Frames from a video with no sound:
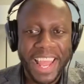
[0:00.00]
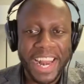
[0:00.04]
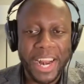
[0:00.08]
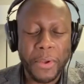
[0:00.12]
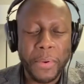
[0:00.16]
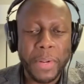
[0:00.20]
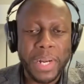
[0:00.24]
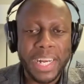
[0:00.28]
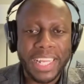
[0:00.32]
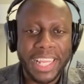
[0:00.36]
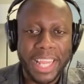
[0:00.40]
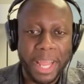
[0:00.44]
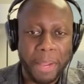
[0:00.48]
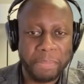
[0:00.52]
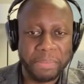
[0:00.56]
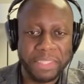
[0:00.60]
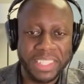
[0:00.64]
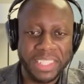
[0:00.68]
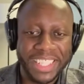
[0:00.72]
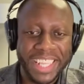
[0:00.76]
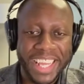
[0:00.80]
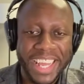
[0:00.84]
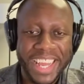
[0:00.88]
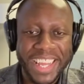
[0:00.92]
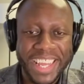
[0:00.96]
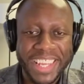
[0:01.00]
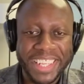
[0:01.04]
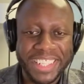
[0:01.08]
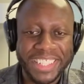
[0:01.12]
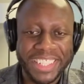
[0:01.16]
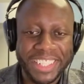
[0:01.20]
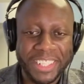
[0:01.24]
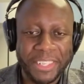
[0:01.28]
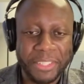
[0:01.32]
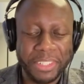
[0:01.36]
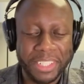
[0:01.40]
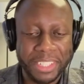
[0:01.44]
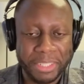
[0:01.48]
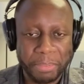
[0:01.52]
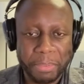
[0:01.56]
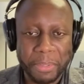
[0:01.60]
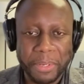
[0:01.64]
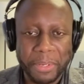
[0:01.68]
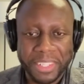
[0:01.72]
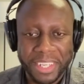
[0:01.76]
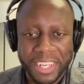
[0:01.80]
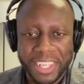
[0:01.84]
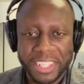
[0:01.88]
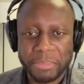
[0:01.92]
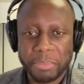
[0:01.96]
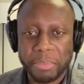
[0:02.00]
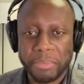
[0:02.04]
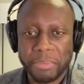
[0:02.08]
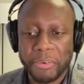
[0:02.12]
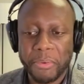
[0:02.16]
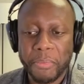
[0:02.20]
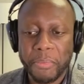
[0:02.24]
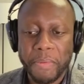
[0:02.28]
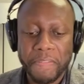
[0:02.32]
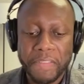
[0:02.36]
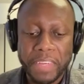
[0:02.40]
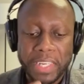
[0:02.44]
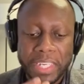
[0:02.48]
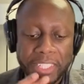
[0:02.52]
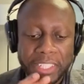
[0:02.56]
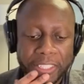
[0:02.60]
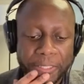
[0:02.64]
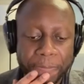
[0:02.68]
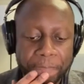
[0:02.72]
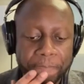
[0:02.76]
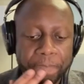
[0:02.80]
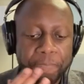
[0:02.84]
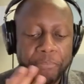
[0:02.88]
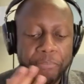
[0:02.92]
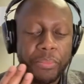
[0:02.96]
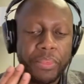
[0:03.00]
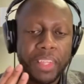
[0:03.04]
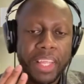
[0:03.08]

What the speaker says: and I want to capture that on this podcast before we finish,